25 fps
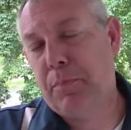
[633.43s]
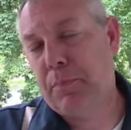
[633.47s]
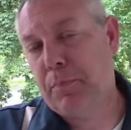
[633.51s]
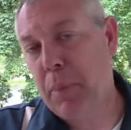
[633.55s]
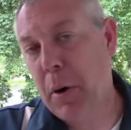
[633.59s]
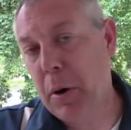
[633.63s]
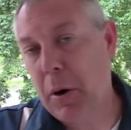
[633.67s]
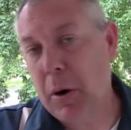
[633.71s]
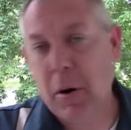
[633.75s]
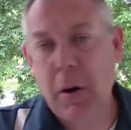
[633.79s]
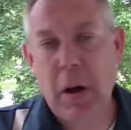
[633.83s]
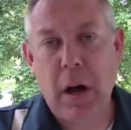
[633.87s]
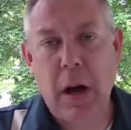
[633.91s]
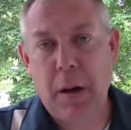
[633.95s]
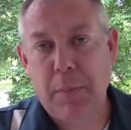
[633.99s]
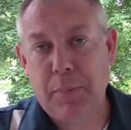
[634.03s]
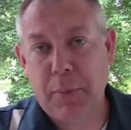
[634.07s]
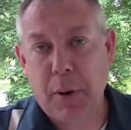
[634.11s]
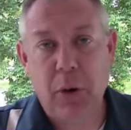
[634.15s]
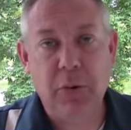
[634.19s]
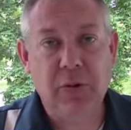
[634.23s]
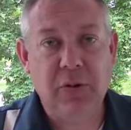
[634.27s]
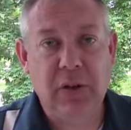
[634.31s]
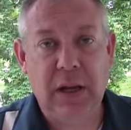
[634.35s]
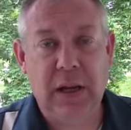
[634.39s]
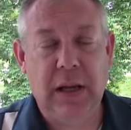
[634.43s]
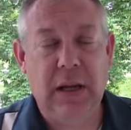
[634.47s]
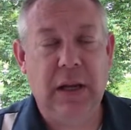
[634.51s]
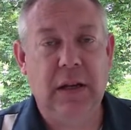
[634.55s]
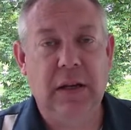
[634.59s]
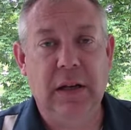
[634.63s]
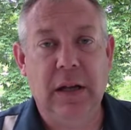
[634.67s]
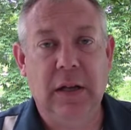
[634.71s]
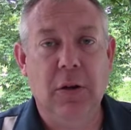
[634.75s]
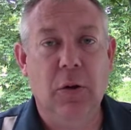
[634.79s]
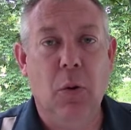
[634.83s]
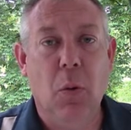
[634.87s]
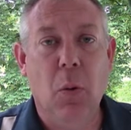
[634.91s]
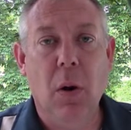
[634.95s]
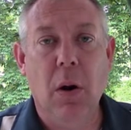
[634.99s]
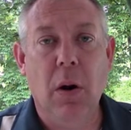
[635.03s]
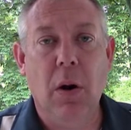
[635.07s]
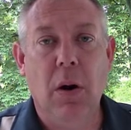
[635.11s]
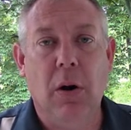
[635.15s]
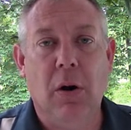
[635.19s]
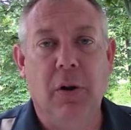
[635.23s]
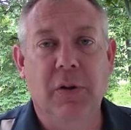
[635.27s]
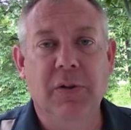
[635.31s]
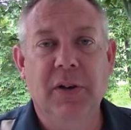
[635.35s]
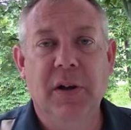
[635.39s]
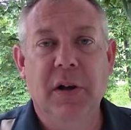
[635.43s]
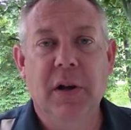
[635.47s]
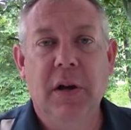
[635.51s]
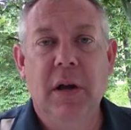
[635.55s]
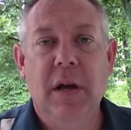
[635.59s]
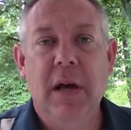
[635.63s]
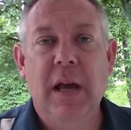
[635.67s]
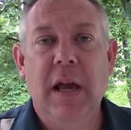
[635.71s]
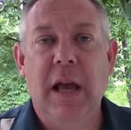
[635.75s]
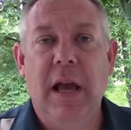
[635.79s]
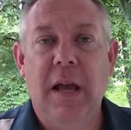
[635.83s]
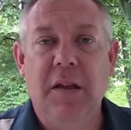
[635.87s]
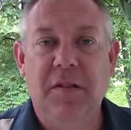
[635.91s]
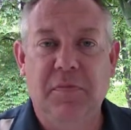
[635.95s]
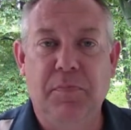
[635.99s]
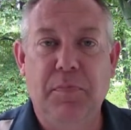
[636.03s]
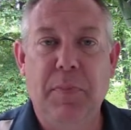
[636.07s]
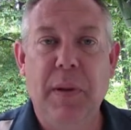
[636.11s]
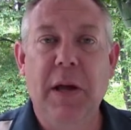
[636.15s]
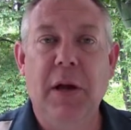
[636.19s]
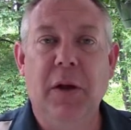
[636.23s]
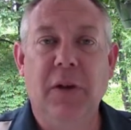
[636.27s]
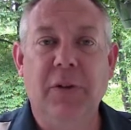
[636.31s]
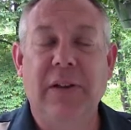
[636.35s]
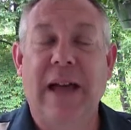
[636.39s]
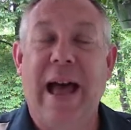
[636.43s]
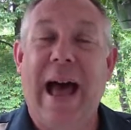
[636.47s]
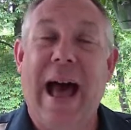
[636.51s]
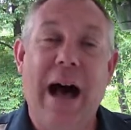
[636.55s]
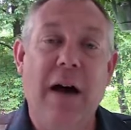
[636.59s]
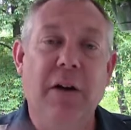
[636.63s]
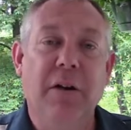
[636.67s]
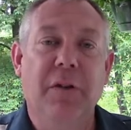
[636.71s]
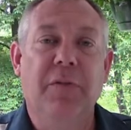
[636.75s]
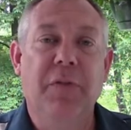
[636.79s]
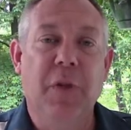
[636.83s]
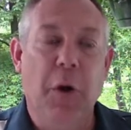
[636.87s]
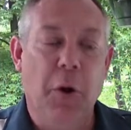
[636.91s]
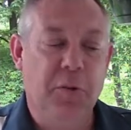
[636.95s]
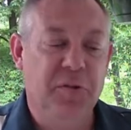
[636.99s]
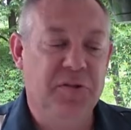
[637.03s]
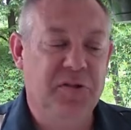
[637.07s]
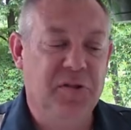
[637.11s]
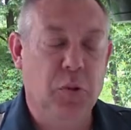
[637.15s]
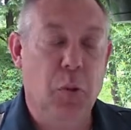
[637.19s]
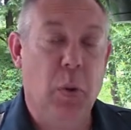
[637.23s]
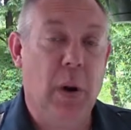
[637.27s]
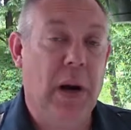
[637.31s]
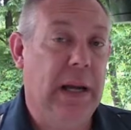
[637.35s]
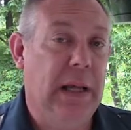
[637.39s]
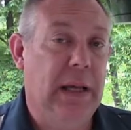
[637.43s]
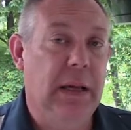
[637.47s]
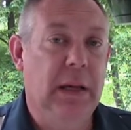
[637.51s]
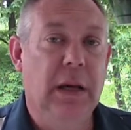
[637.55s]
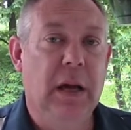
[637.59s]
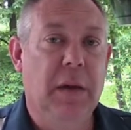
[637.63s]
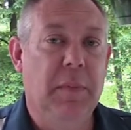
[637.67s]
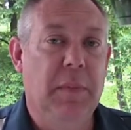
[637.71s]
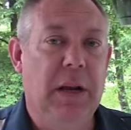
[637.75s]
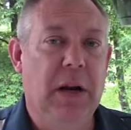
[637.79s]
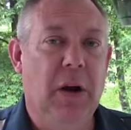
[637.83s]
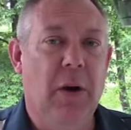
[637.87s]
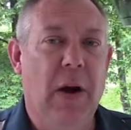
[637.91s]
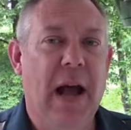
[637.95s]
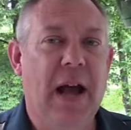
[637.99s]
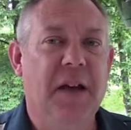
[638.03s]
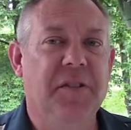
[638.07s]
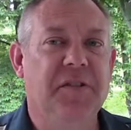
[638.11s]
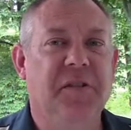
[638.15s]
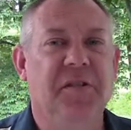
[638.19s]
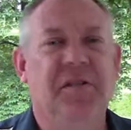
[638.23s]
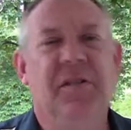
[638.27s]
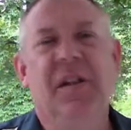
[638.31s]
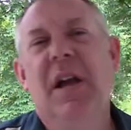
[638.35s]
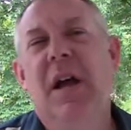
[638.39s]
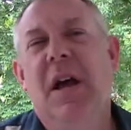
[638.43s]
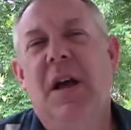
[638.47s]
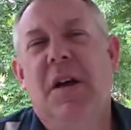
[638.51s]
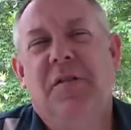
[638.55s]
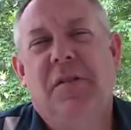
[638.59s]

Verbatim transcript: per, uh, protein in the world is built out of those 20 amino acids.